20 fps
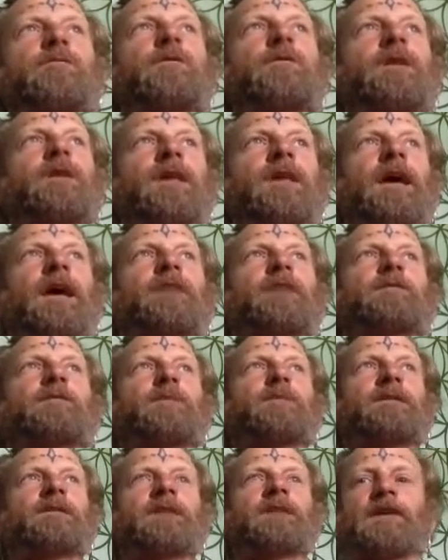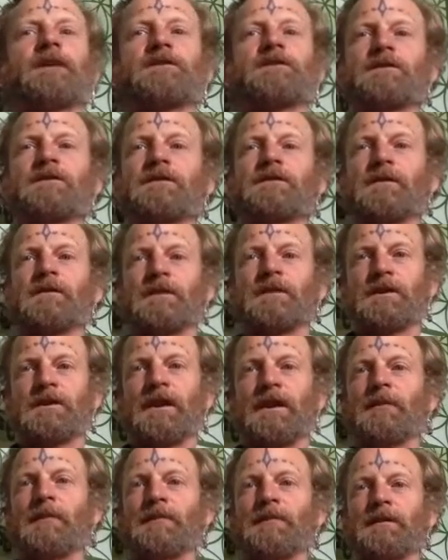He has to be attached to the
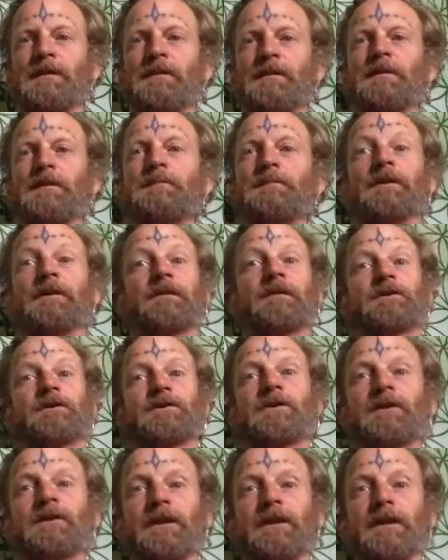helping the people on the journey,